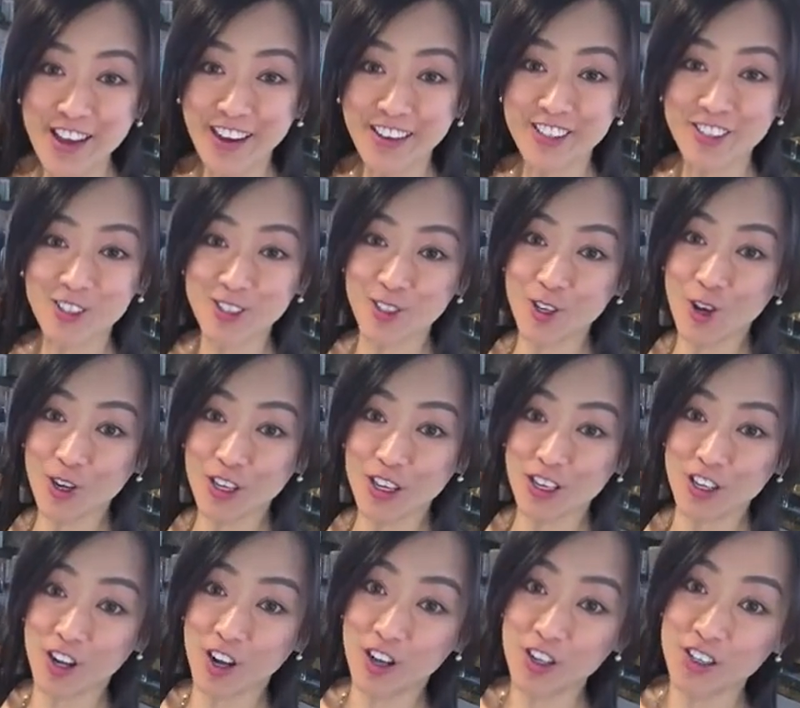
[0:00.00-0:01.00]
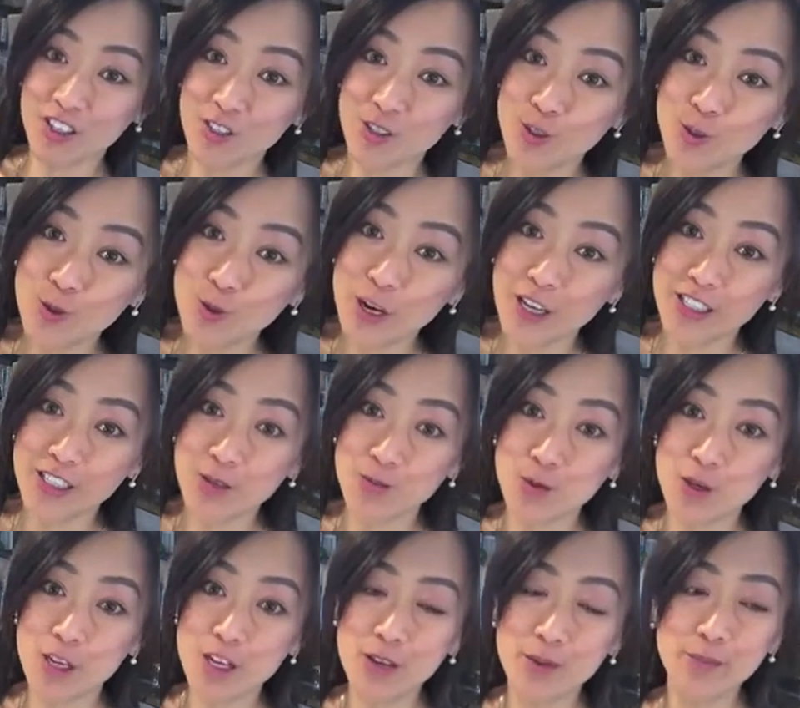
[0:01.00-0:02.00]
I just cook it according to the
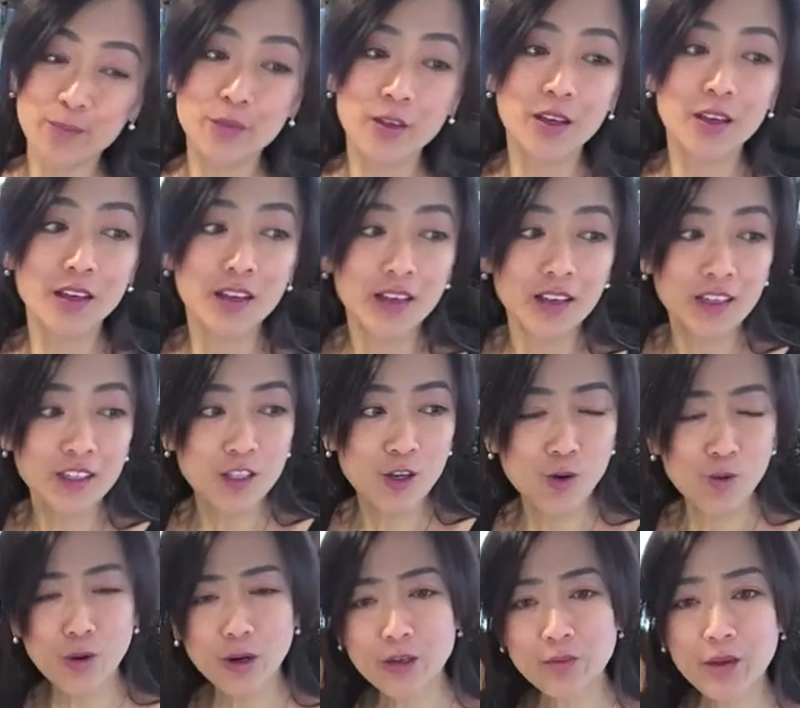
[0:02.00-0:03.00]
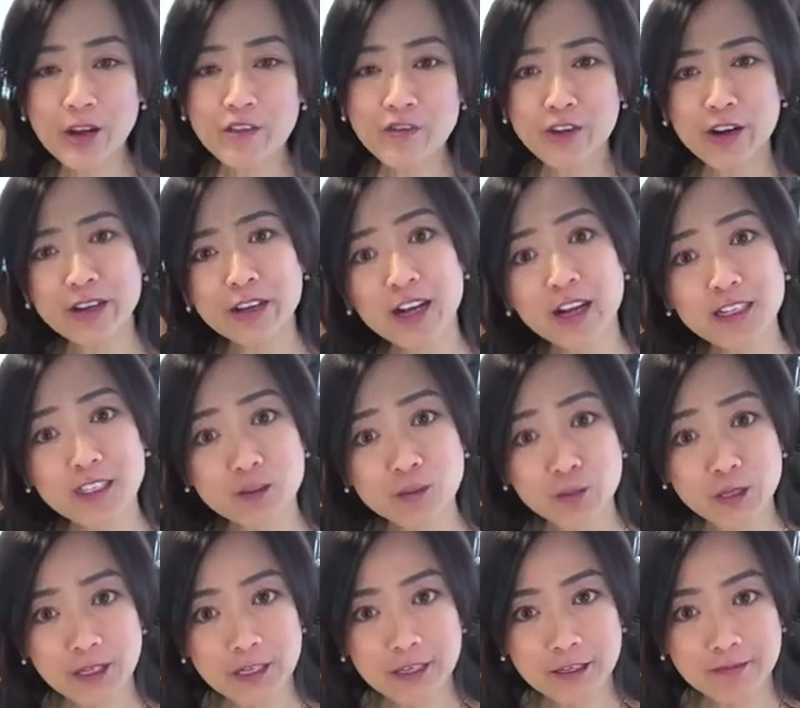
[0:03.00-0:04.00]
recipe. So one of my friends asked
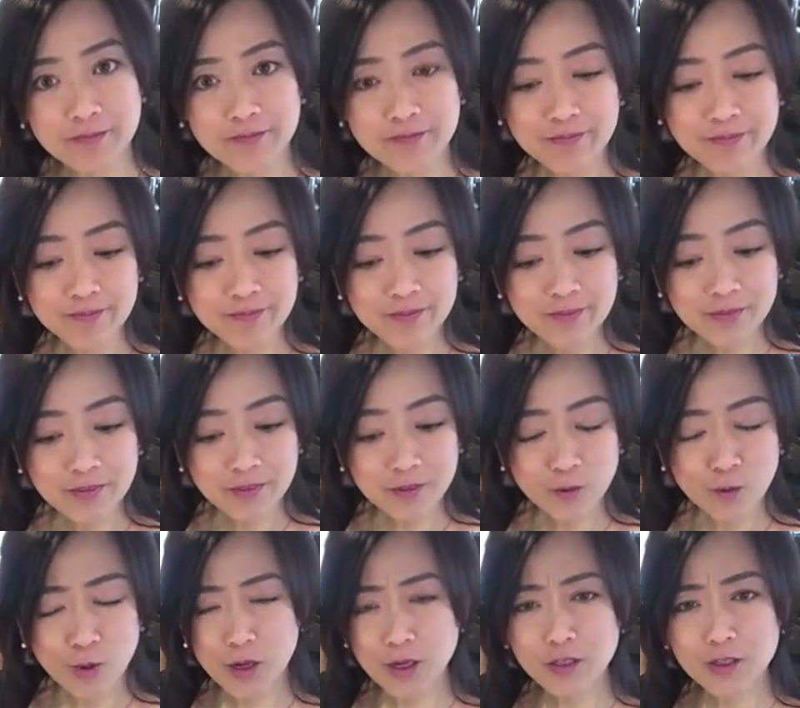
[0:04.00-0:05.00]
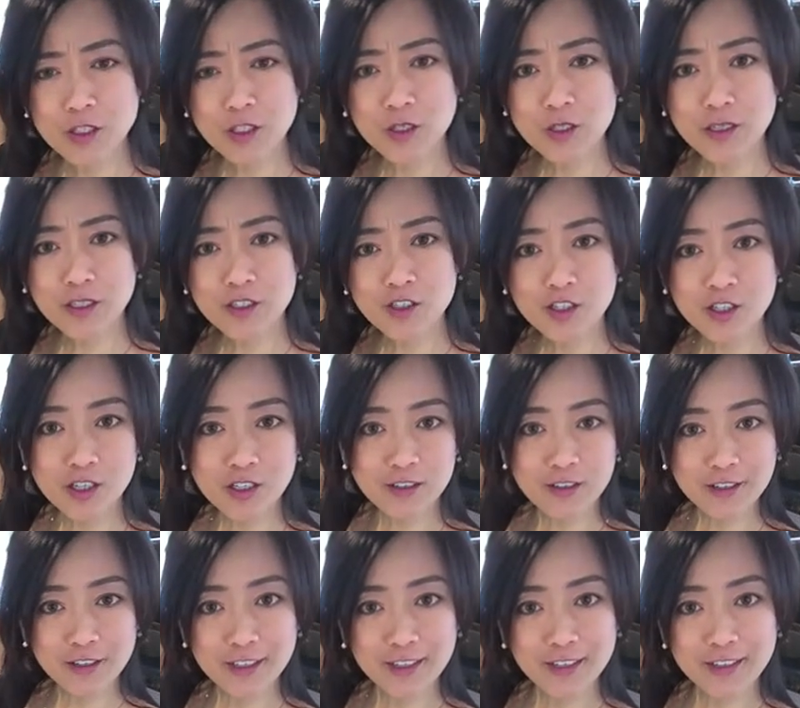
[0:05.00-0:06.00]
me, "Why don't you eat
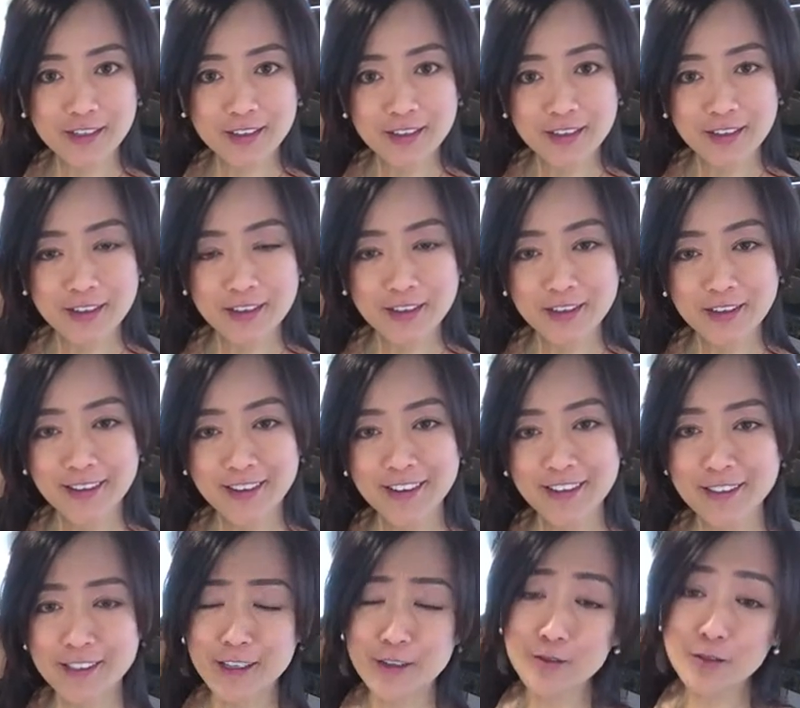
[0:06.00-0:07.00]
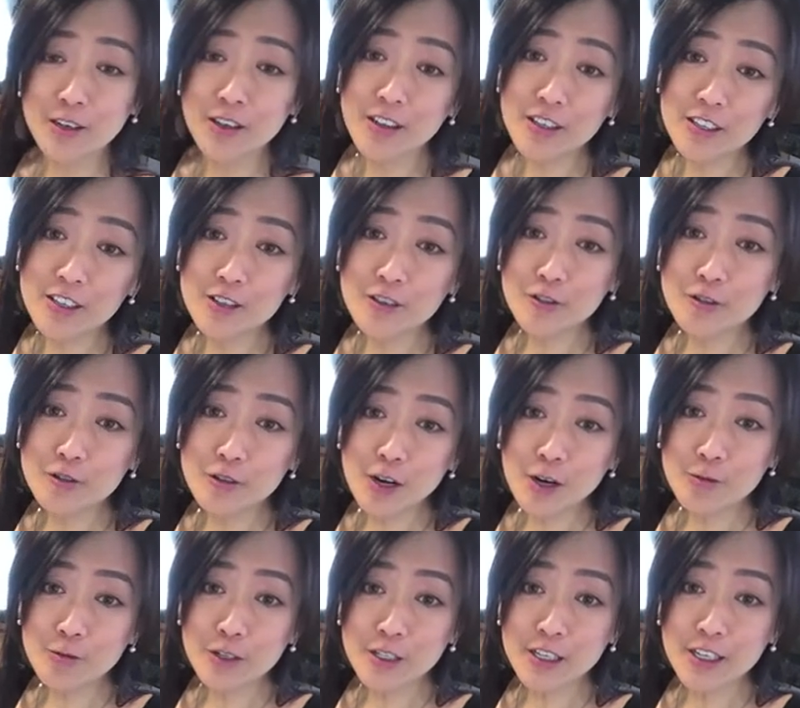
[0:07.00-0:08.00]
chili?" And I said, "Well, I didn't grow
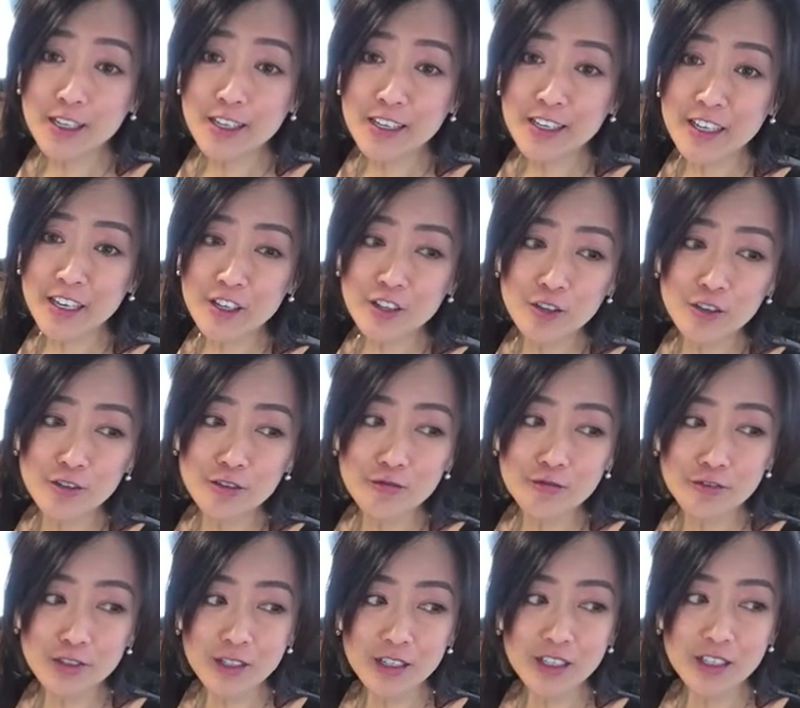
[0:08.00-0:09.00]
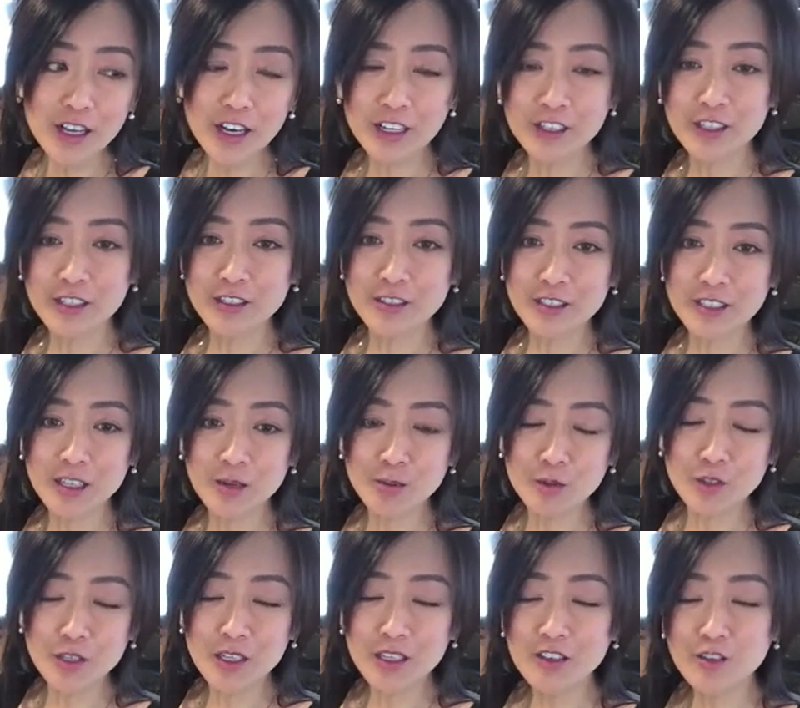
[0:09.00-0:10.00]
up with it, and I don't really like some
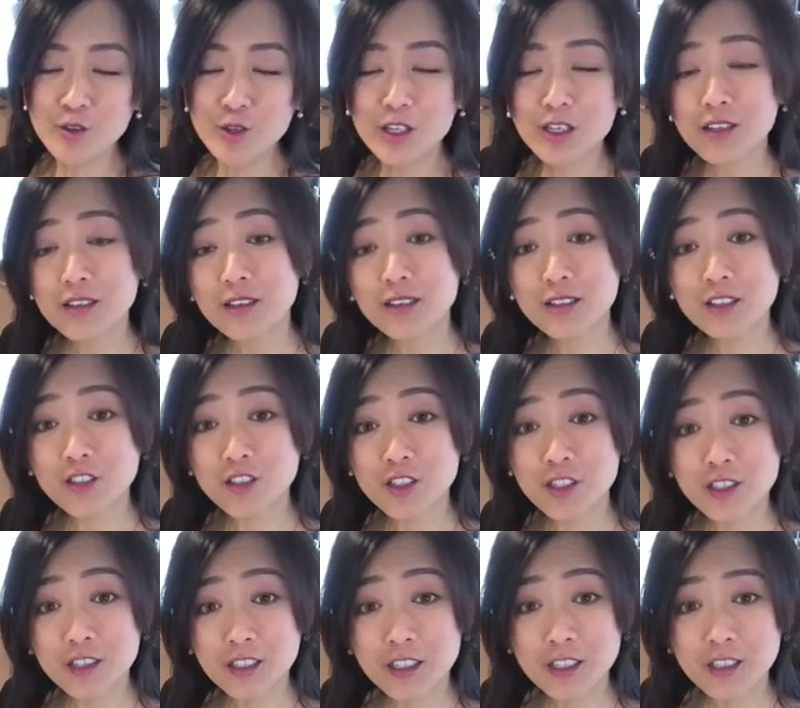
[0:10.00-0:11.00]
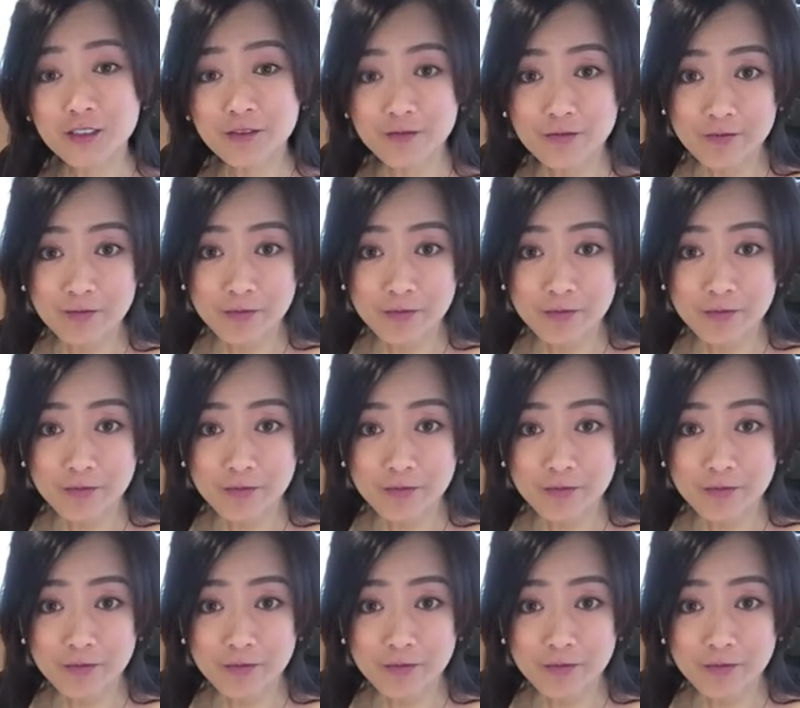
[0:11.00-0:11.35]
of the ingredient in the chili."